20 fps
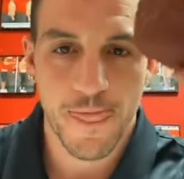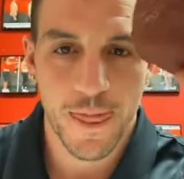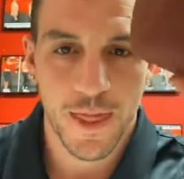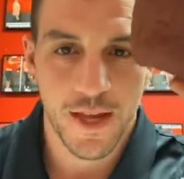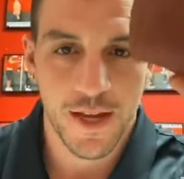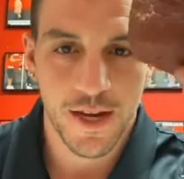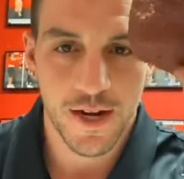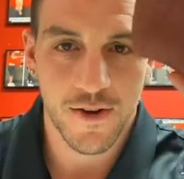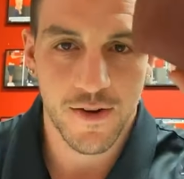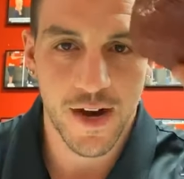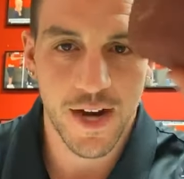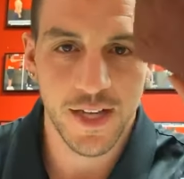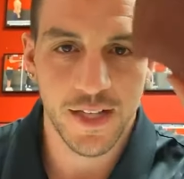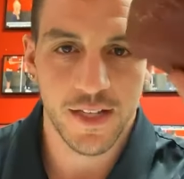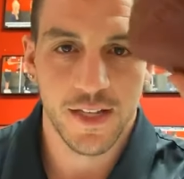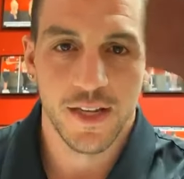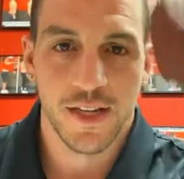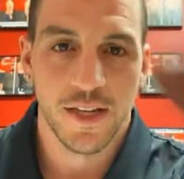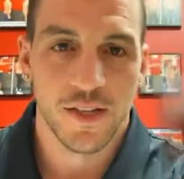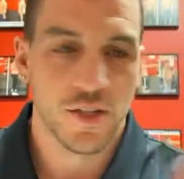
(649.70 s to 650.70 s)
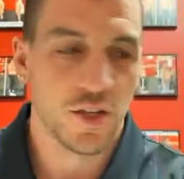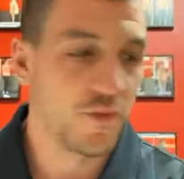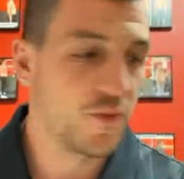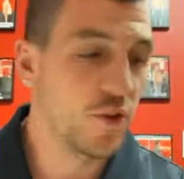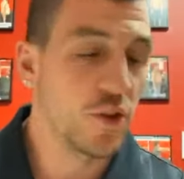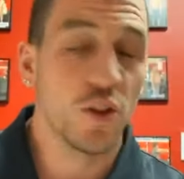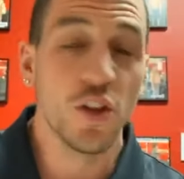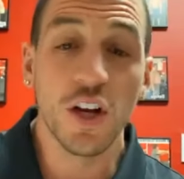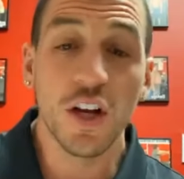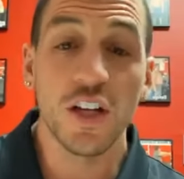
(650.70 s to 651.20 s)
All right? So if
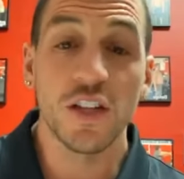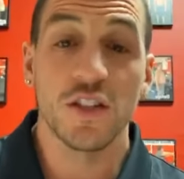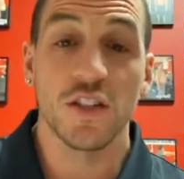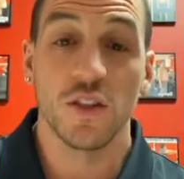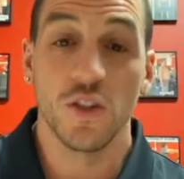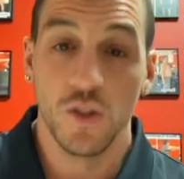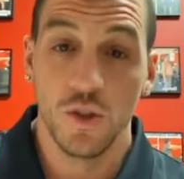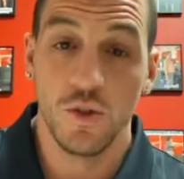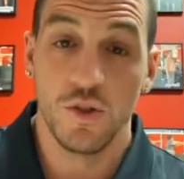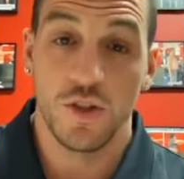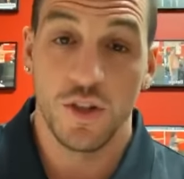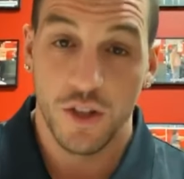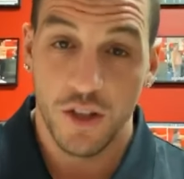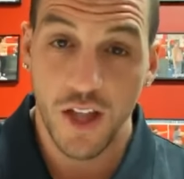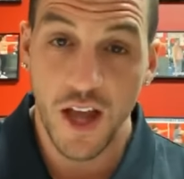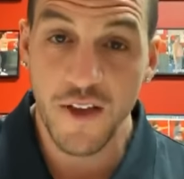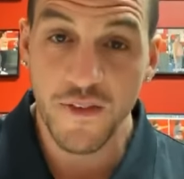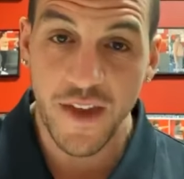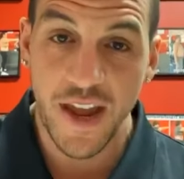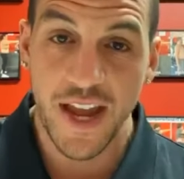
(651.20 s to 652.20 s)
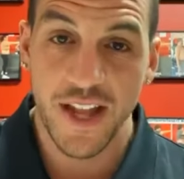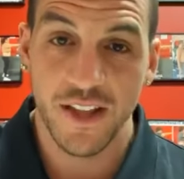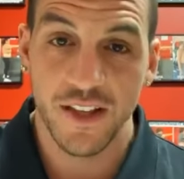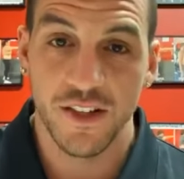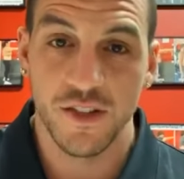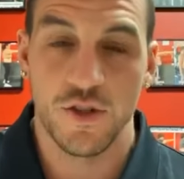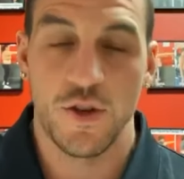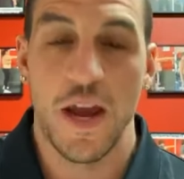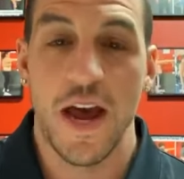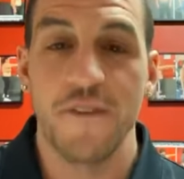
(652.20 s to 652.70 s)
you're looking to lose your love
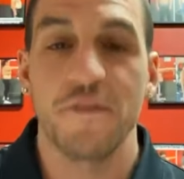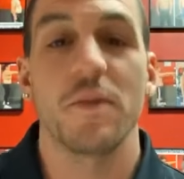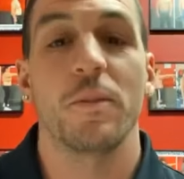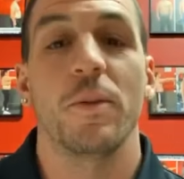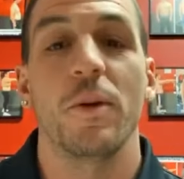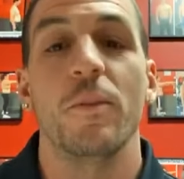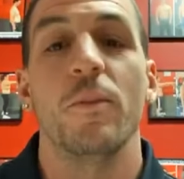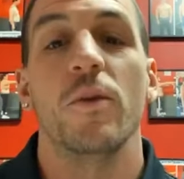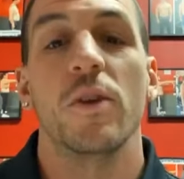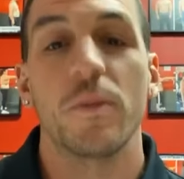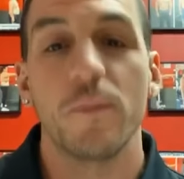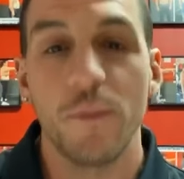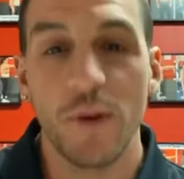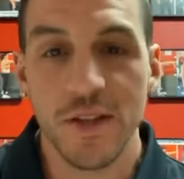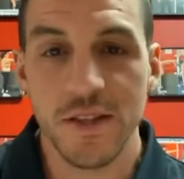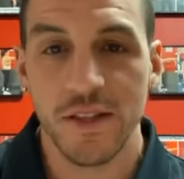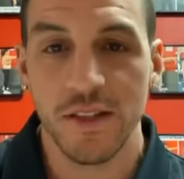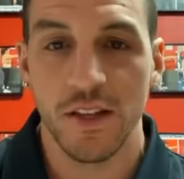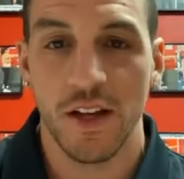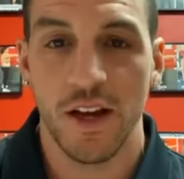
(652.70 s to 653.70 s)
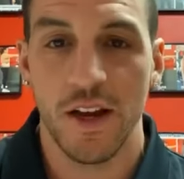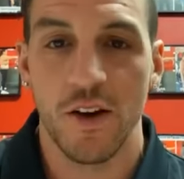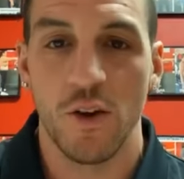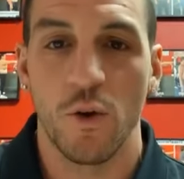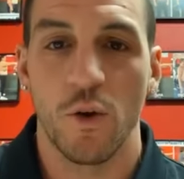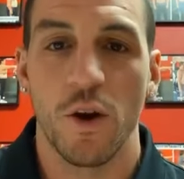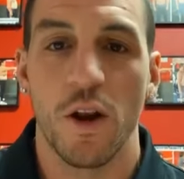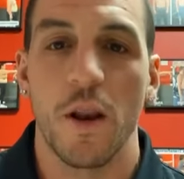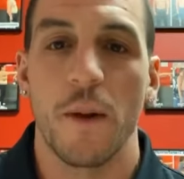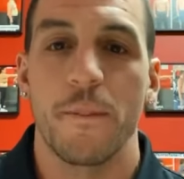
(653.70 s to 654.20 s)
handles, you have to put more muscle on in
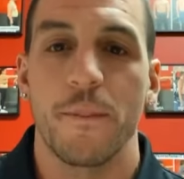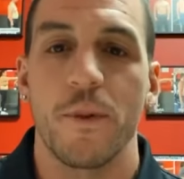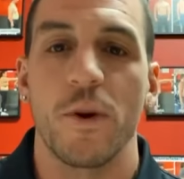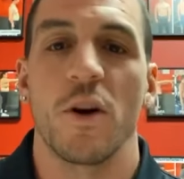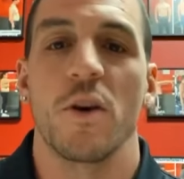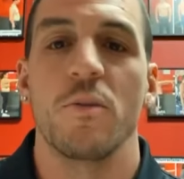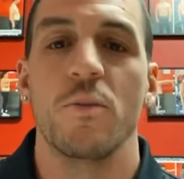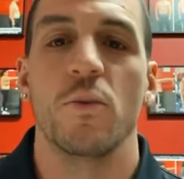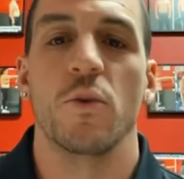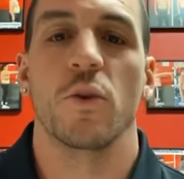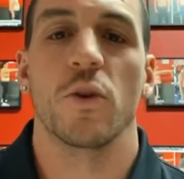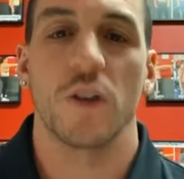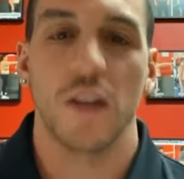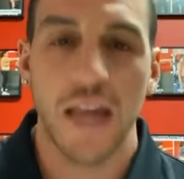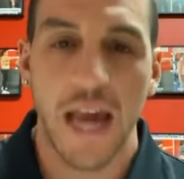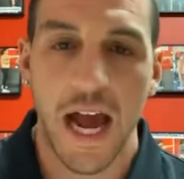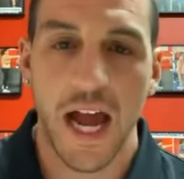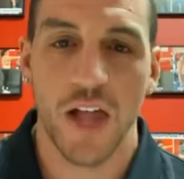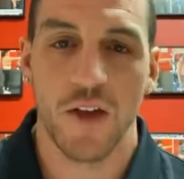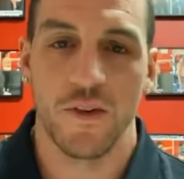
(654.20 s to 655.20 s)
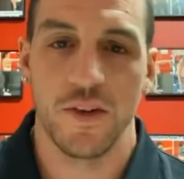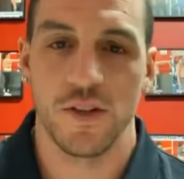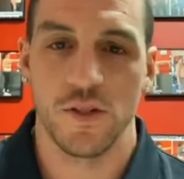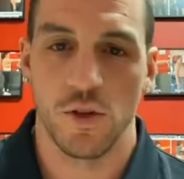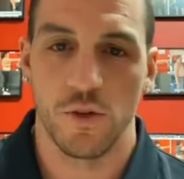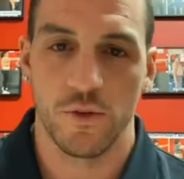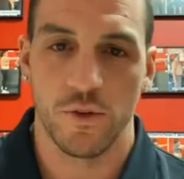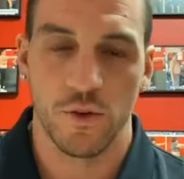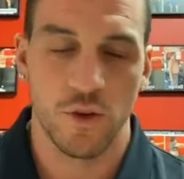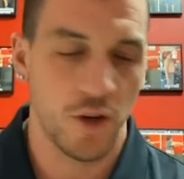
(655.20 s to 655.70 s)
order to burn more calories
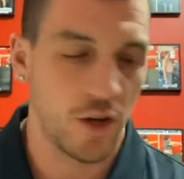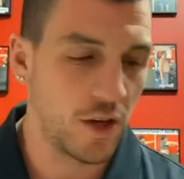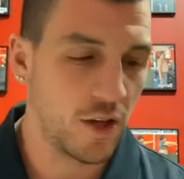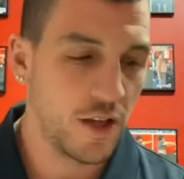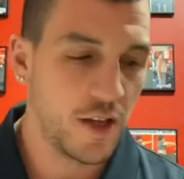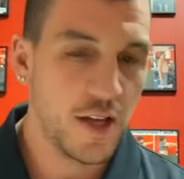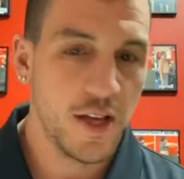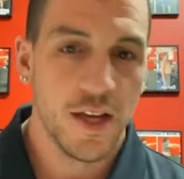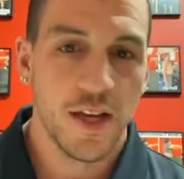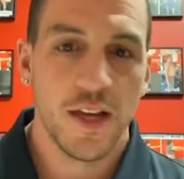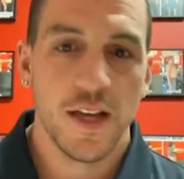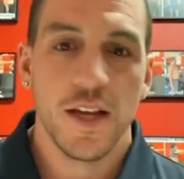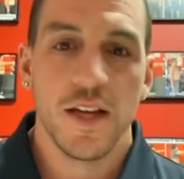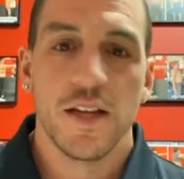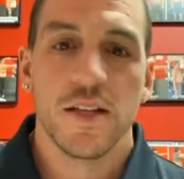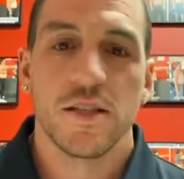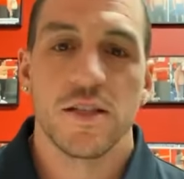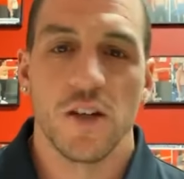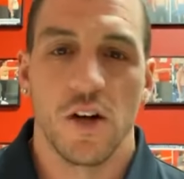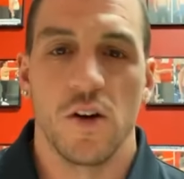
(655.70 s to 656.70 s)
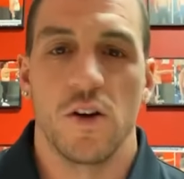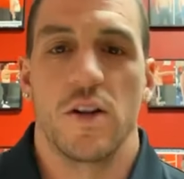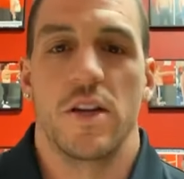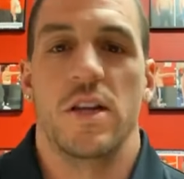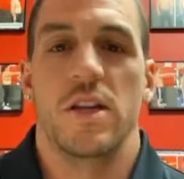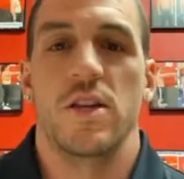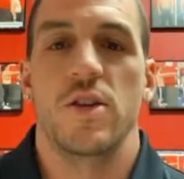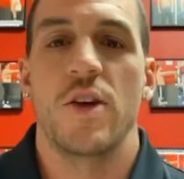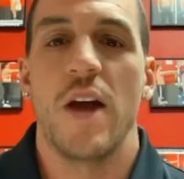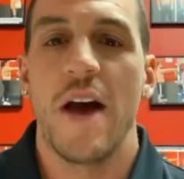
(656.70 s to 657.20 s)
overall. So
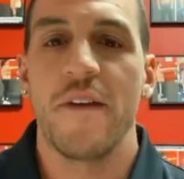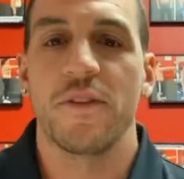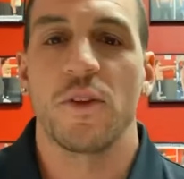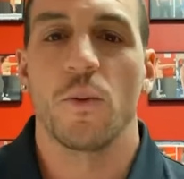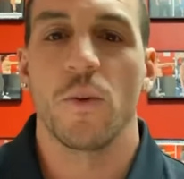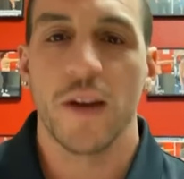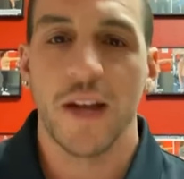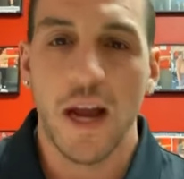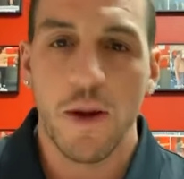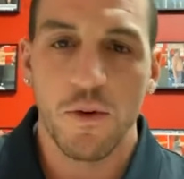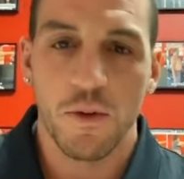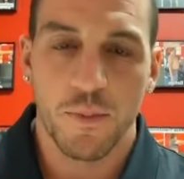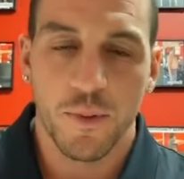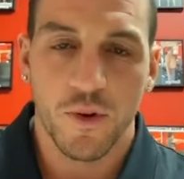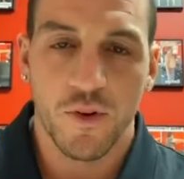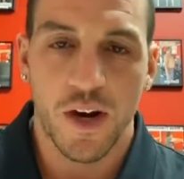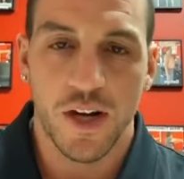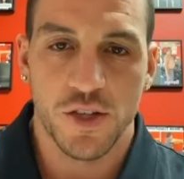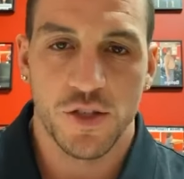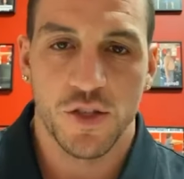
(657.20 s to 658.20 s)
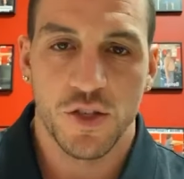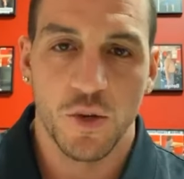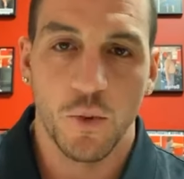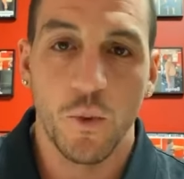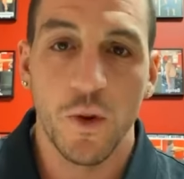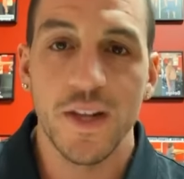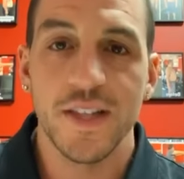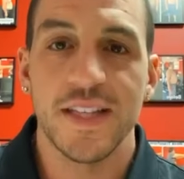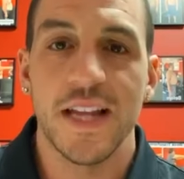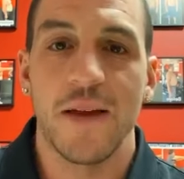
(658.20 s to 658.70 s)
you have to work out with progression. So
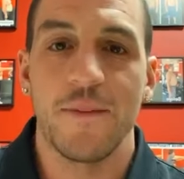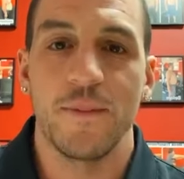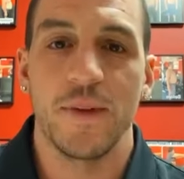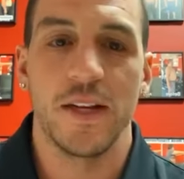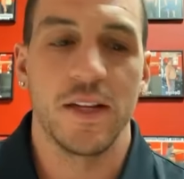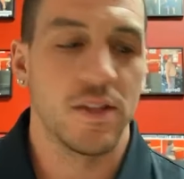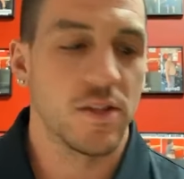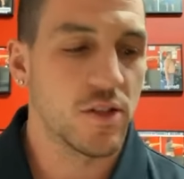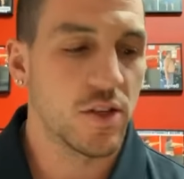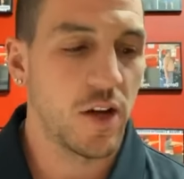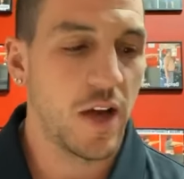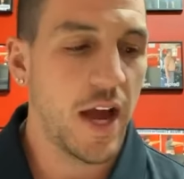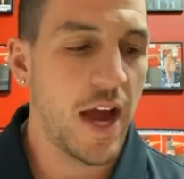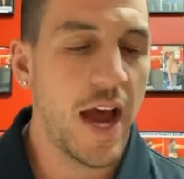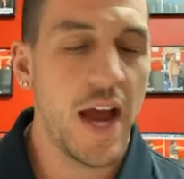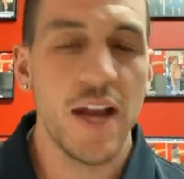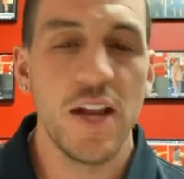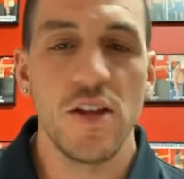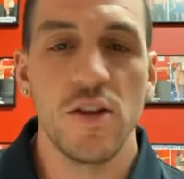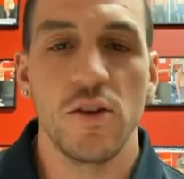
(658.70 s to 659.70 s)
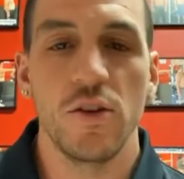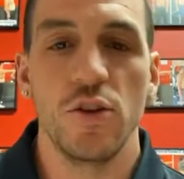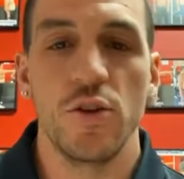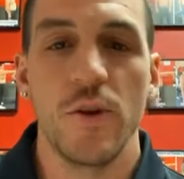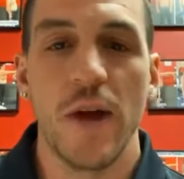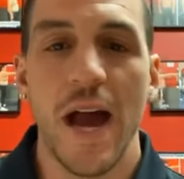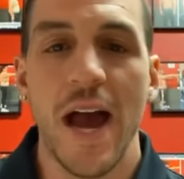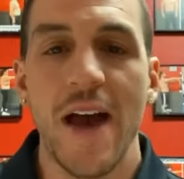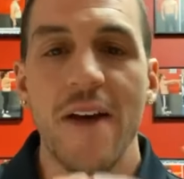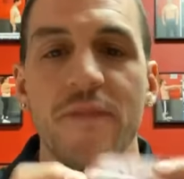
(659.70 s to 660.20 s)
what does that mean? So how do you
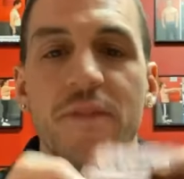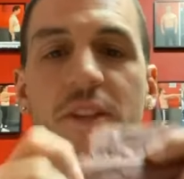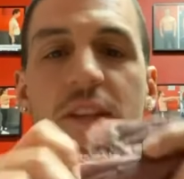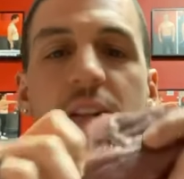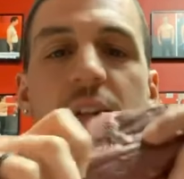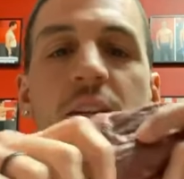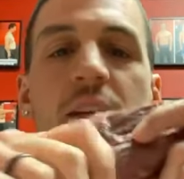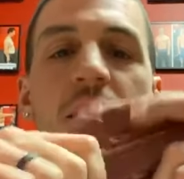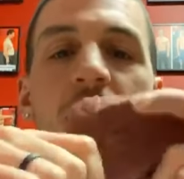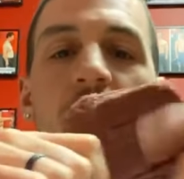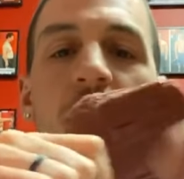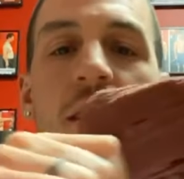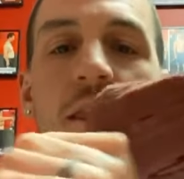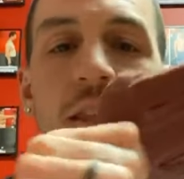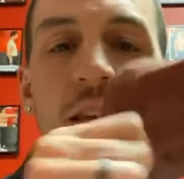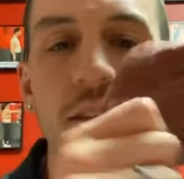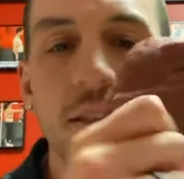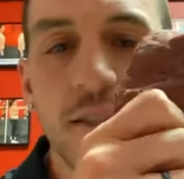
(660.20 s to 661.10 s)
have to, this